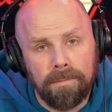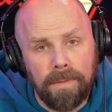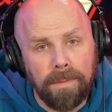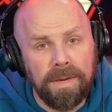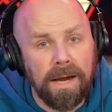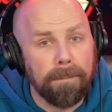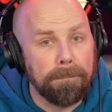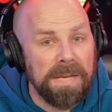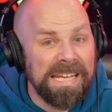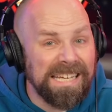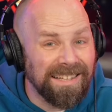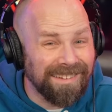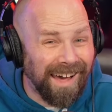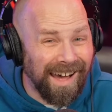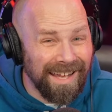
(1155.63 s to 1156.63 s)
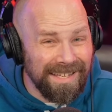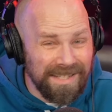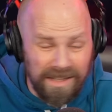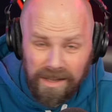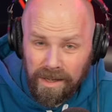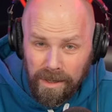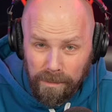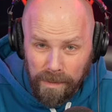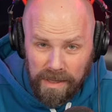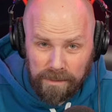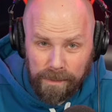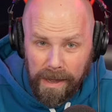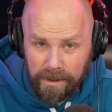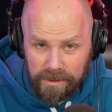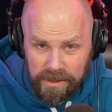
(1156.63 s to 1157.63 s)
maybe not penalized by the
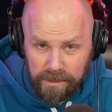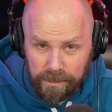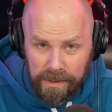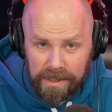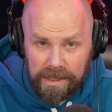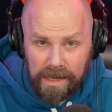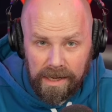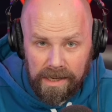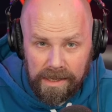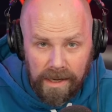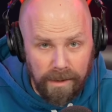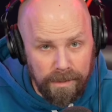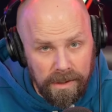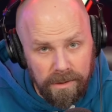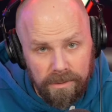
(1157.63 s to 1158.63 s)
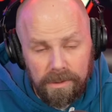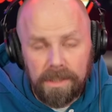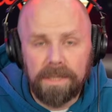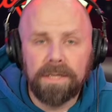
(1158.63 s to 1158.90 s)
powers that be in AEW.